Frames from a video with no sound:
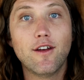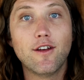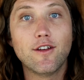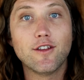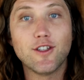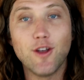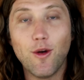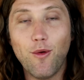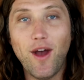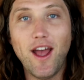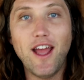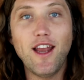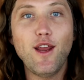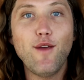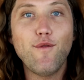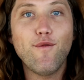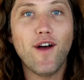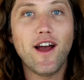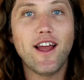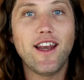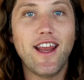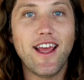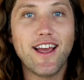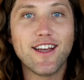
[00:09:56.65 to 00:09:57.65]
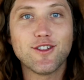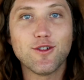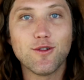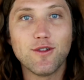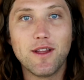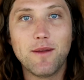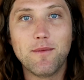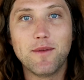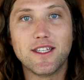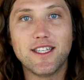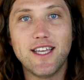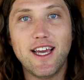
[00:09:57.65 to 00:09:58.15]
So any
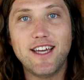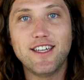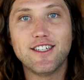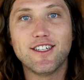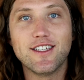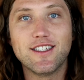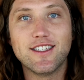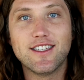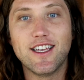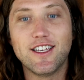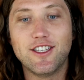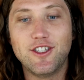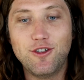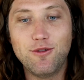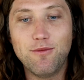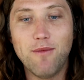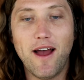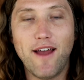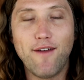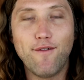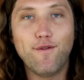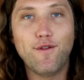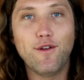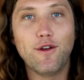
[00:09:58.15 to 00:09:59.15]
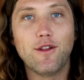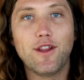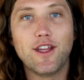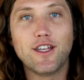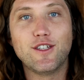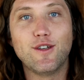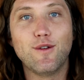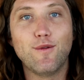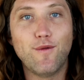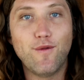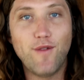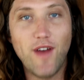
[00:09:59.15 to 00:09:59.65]
financial limitations that you might feel
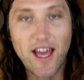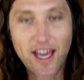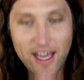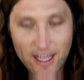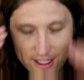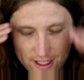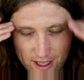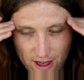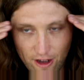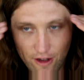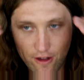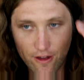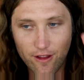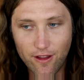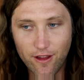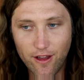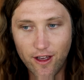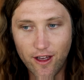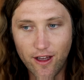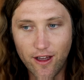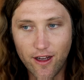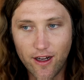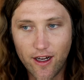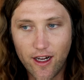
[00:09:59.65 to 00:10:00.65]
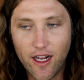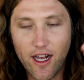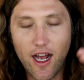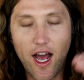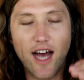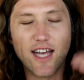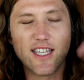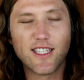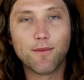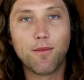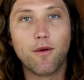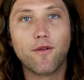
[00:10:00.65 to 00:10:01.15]
that you face on the
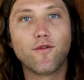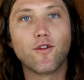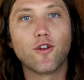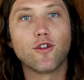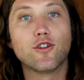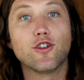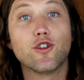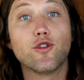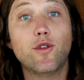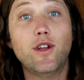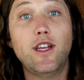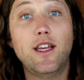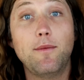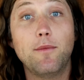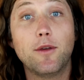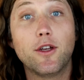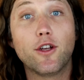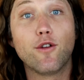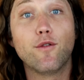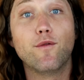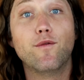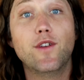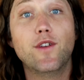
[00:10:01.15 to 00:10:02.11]
cusp of your dream or your